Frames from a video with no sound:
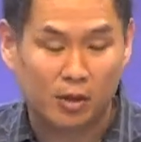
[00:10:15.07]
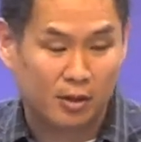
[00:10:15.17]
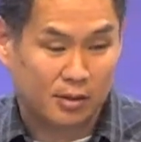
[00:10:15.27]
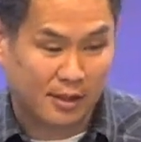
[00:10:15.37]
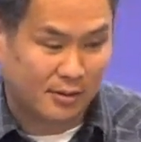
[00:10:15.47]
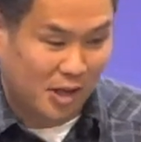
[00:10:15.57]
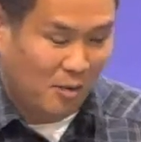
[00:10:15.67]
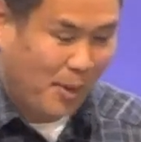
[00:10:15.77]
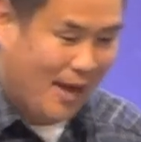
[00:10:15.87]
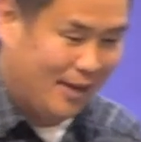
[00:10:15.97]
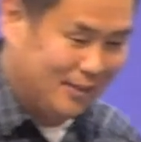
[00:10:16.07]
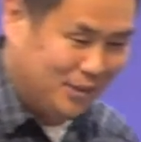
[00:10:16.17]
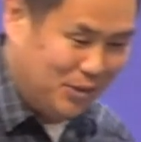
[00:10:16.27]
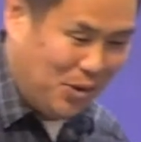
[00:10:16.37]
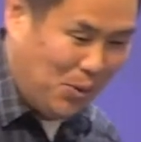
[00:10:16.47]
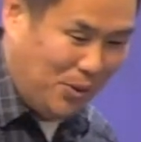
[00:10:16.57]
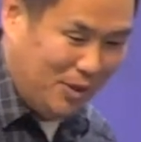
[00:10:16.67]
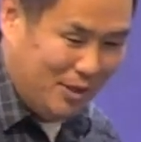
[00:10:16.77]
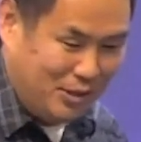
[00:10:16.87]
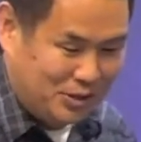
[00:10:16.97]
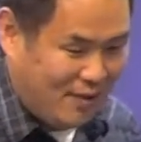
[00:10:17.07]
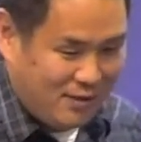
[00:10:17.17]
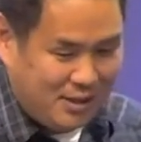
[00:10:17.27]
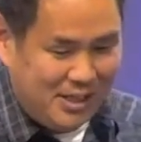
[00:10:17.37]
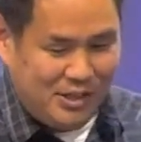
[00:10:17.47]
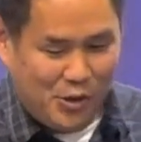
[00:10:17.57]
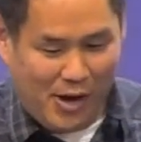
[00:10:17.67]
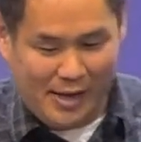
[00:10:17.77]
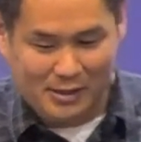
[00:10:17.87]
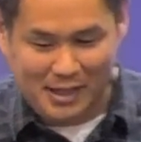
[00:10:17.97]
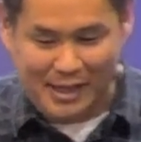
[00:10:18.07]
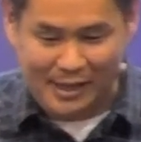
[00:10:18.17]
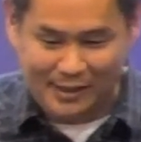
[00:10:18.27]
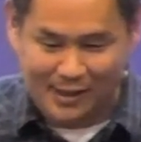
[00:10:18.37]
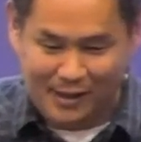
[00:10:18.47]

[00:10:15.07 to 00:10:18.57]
said, Young man, you know, you're 17, you're 18,